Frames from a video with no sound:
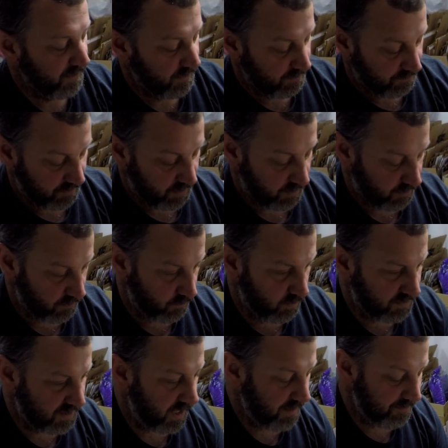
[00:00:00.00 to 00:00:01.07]
But we'll
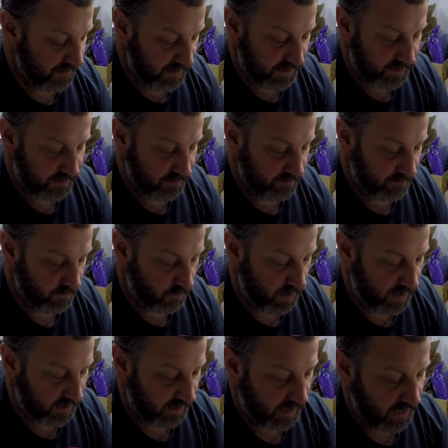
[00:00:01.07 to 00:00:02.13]
type it in
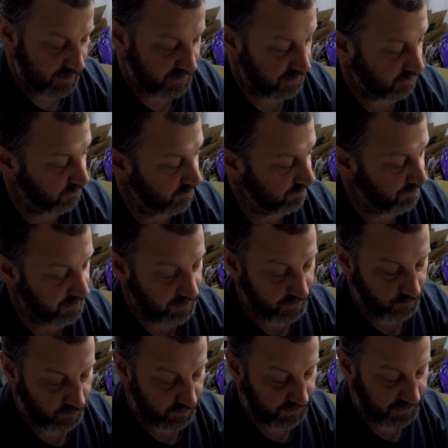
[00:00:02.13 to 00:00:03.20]
while I got y'all up here,
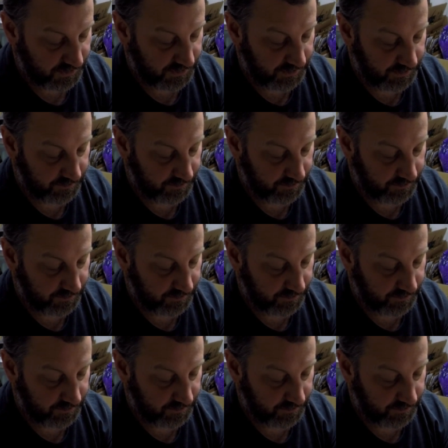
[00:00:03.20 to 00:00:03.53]
and we'll see.